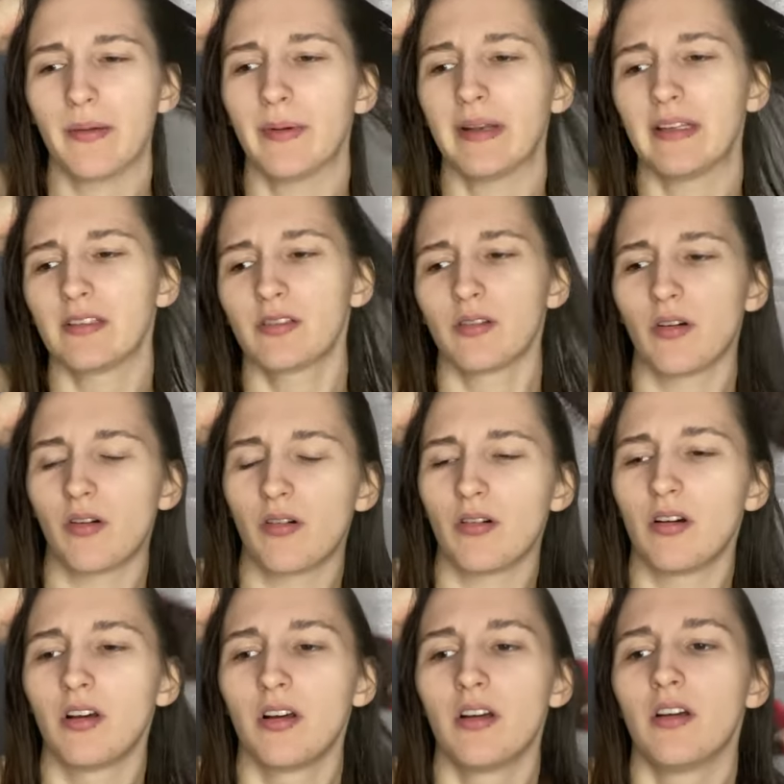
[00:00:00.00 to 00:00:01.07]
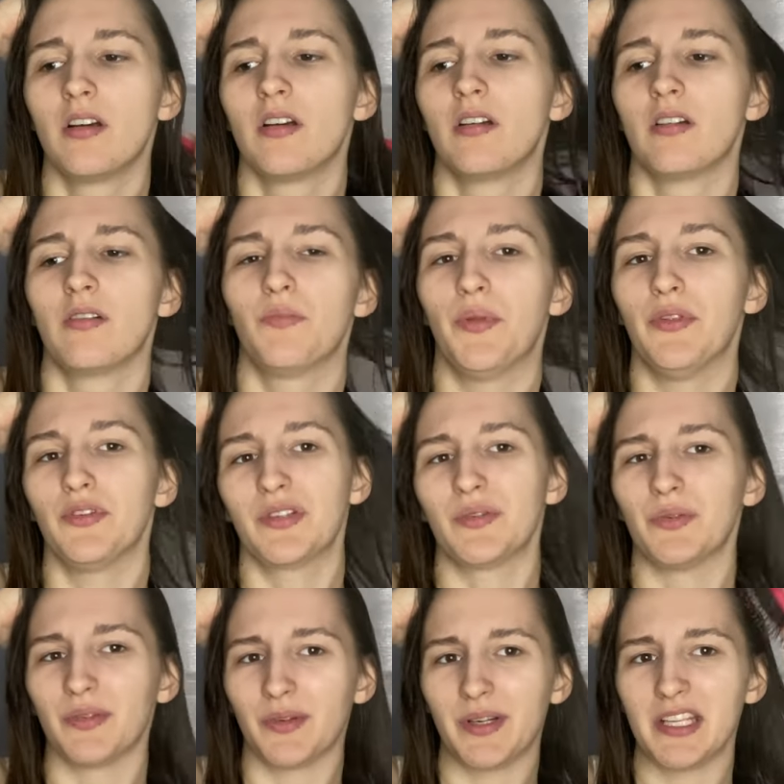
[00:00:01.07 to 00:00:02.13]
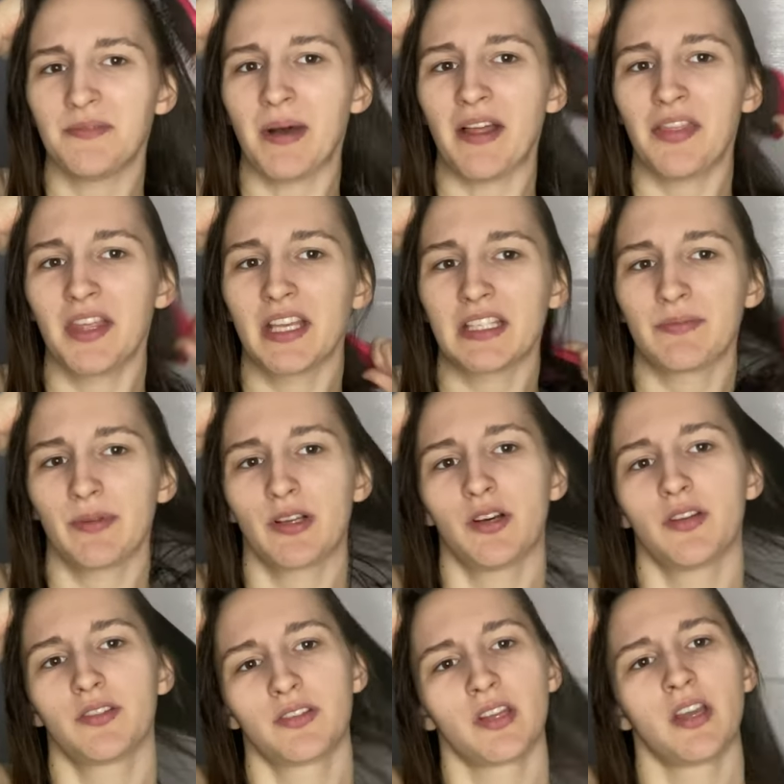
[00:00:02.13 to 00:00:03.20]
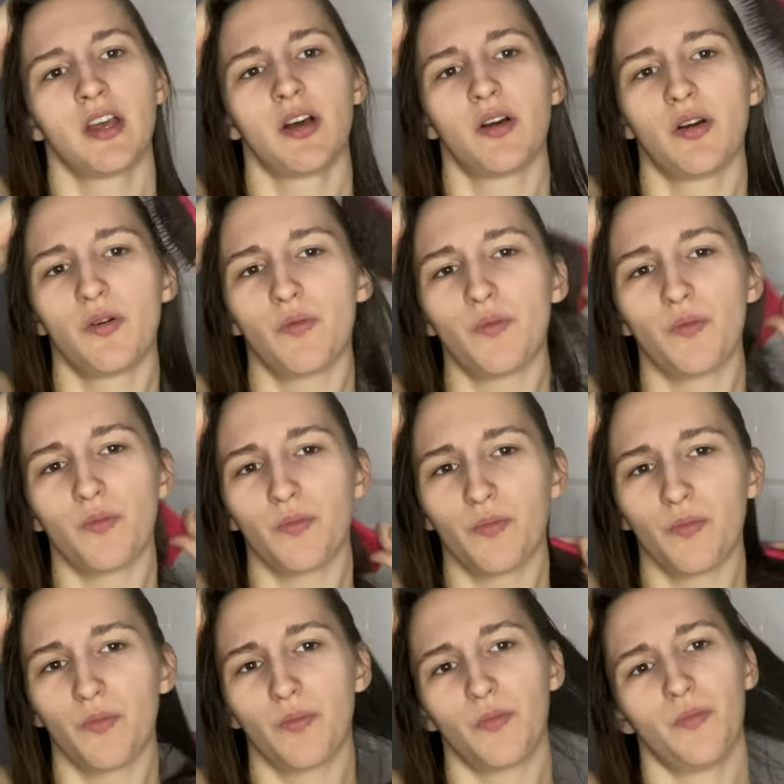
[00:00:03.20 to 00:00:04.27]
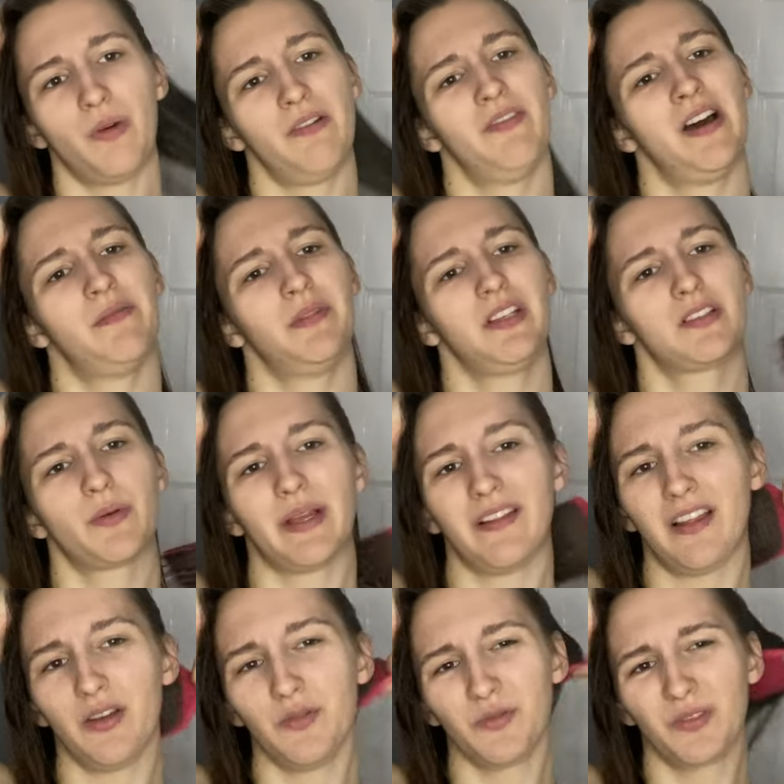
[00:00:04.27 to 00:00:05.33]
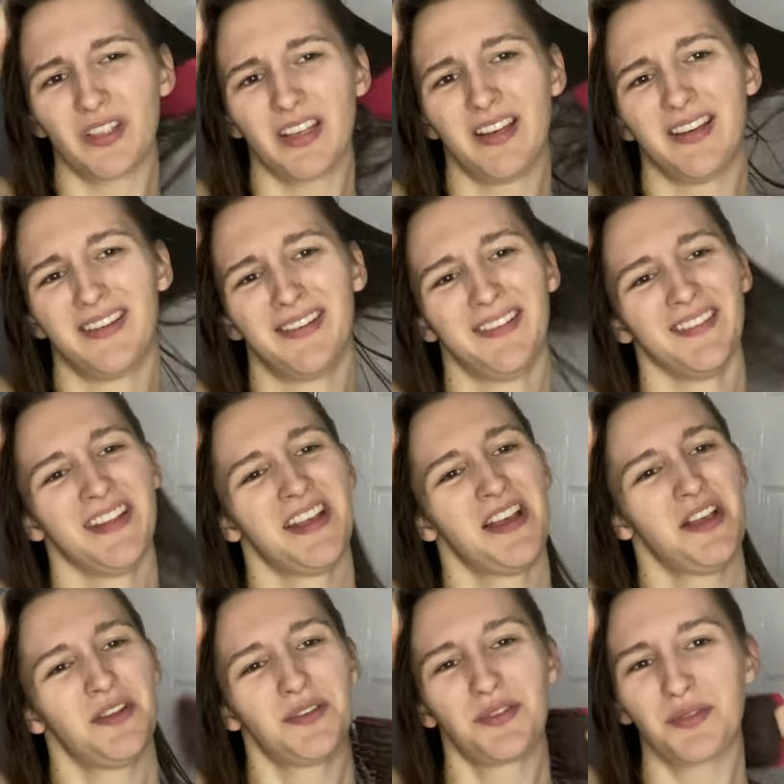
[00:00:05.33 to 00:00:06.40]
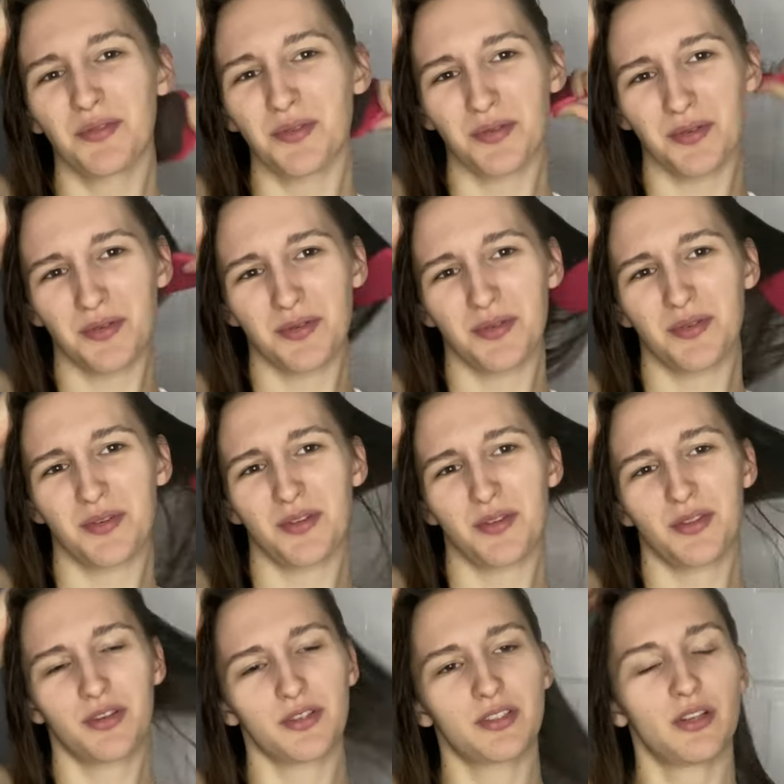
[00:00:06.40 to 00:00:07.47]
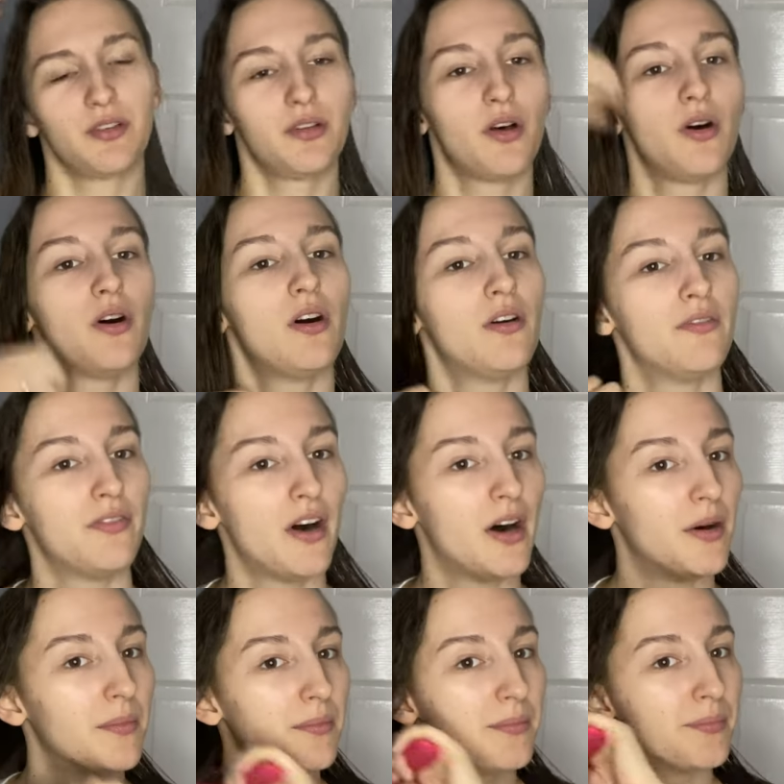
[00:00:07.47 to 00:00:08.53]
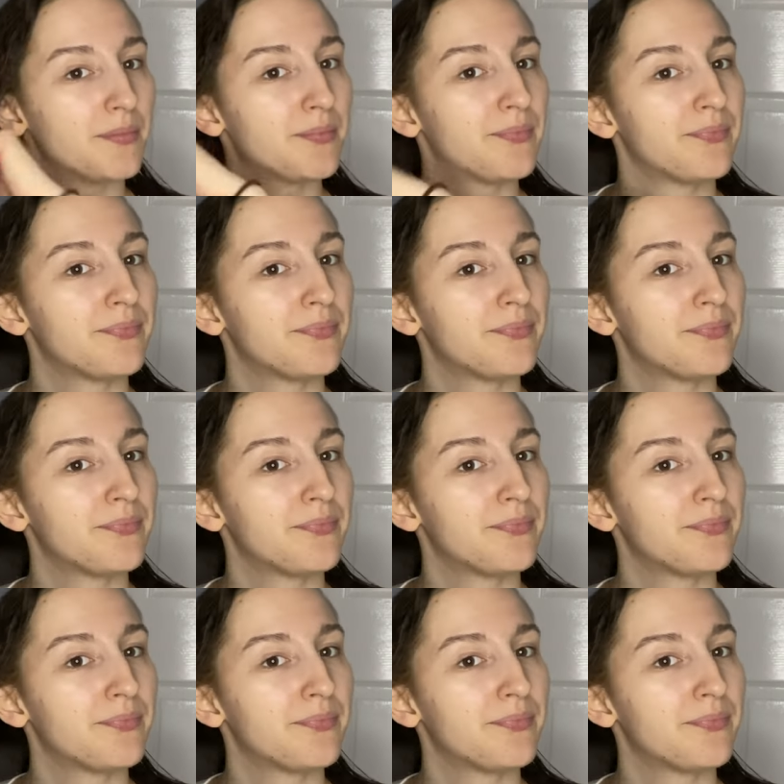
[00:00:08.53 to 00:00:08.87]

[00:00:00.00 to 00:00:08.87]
when it's not, when there's no noise, but I think it's because my family's quite loud. So there's a lot of